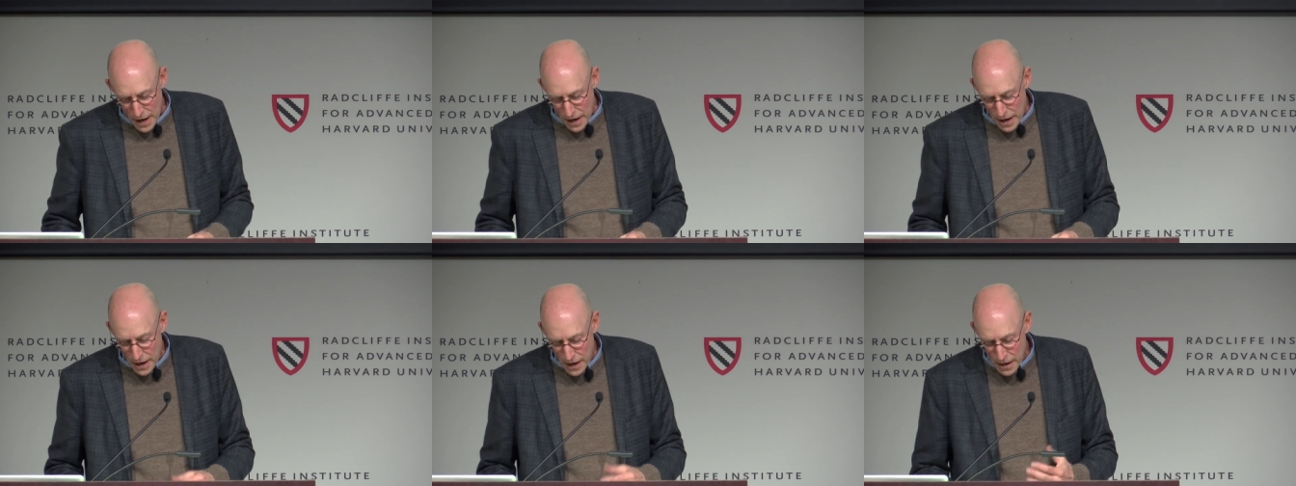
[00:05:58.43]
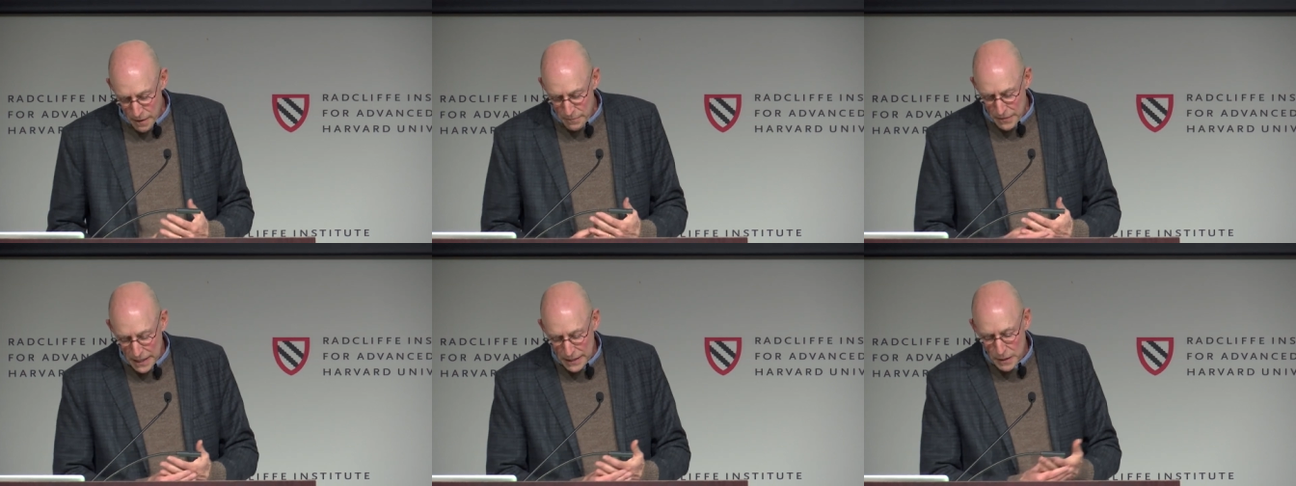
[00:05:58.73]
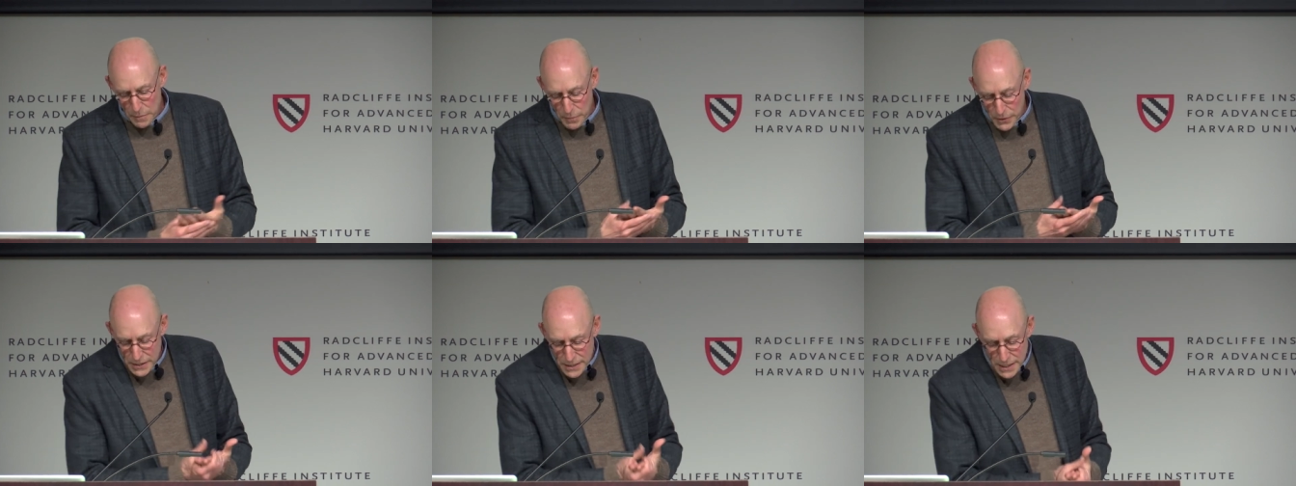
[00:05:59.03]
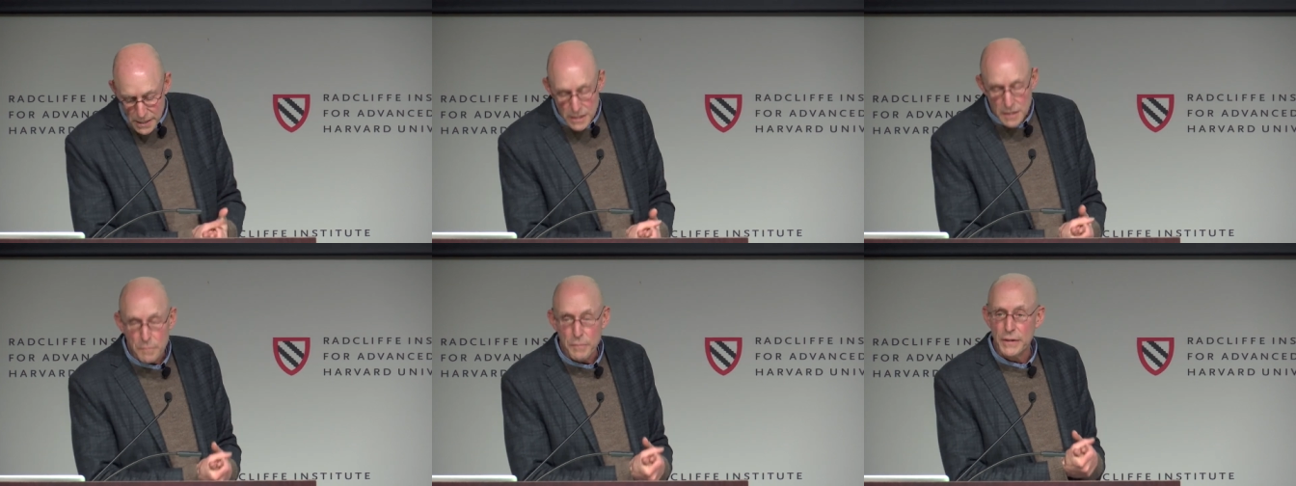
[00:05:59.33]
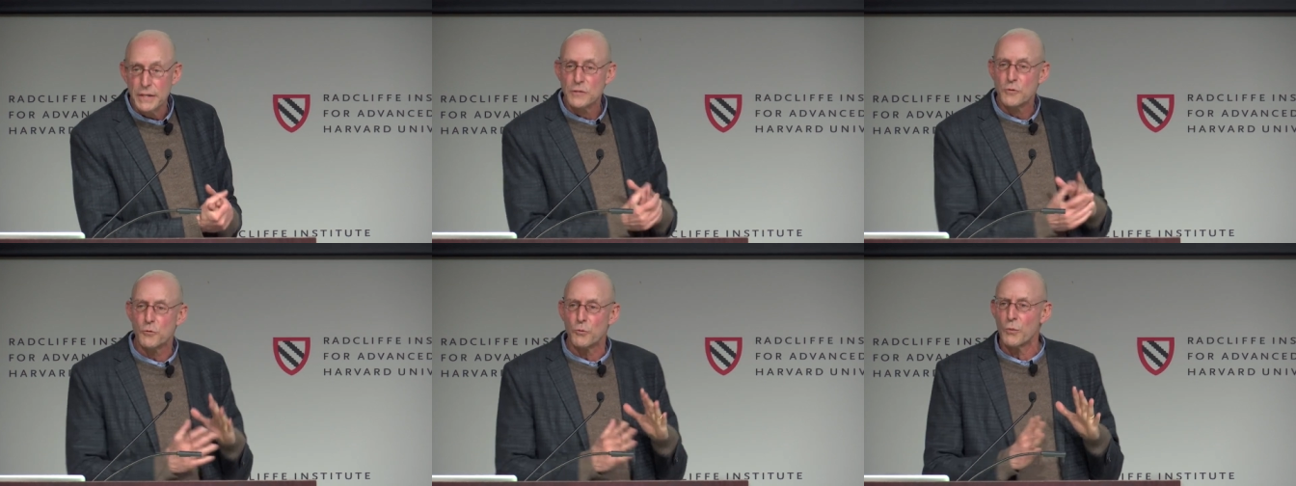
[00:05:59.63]
Um, that the
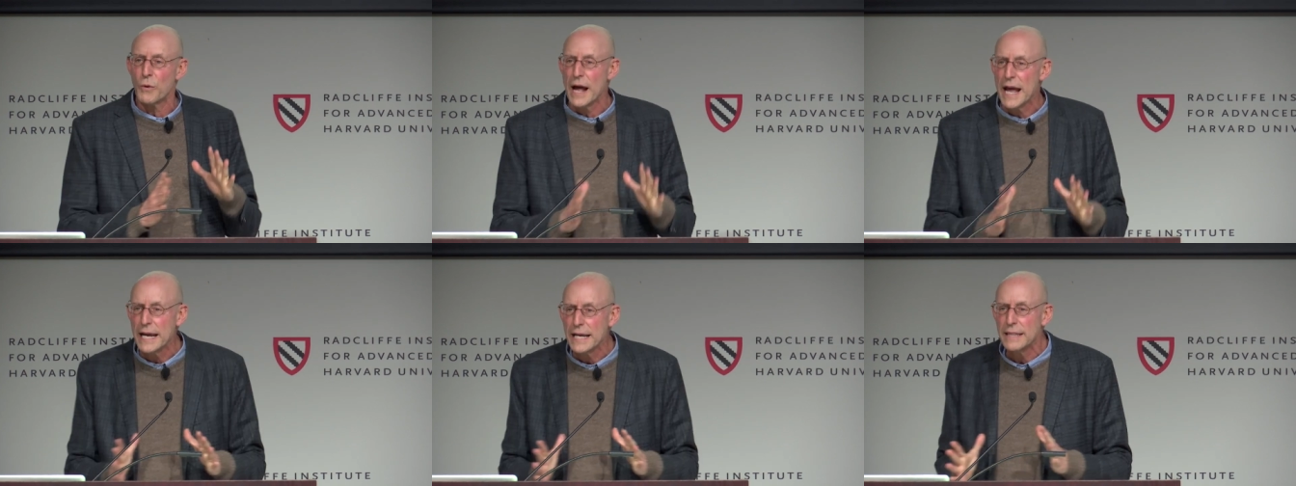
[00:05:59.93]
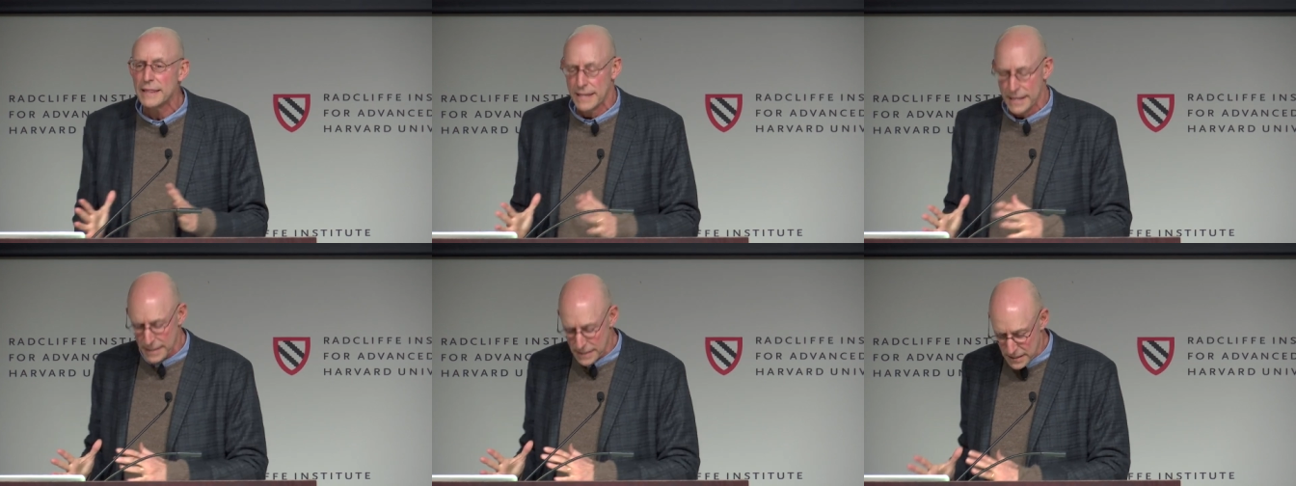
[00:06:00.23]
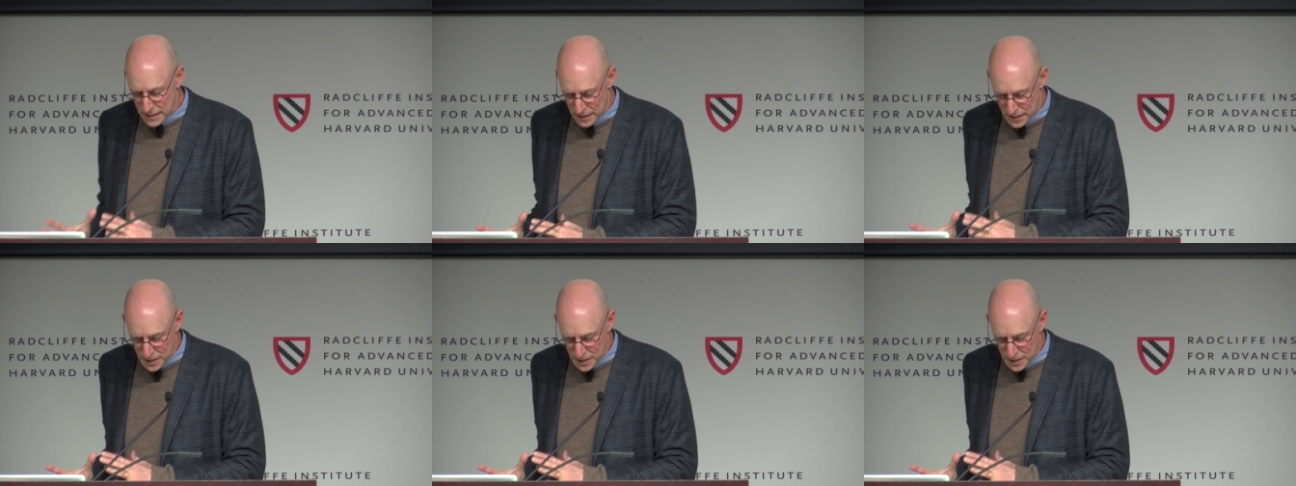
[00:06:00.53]
participants rank these